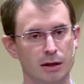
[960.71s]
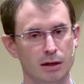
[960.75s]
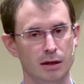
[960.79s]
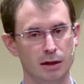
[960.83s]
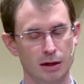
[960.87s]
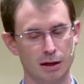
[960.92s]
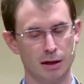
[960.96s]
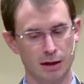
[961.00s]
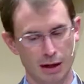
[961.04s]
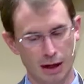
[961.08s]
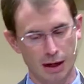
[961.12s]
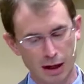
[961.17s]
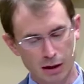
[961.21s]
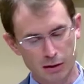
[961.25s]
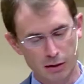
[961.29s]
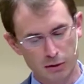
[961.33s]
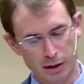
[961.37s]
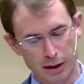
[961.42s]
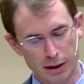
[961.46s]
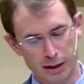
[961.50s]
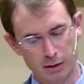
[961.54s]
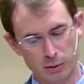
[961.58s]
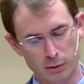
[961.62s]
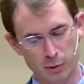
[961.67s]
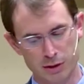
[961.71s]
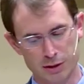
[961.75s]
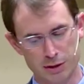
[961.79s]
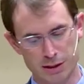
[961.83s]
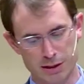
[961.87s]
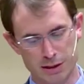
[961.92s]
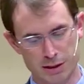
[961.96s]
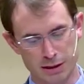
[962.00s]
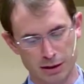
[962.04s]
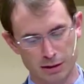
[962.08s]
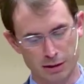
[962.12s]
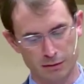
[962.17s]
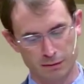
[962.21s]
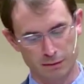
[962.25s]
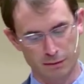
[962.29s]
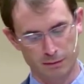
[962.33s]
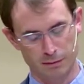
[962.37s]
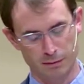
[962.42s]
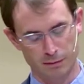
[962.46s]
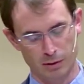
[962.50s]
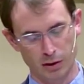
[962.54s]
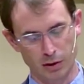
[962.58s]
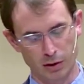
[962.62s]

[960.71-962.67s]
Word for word: in our language instead of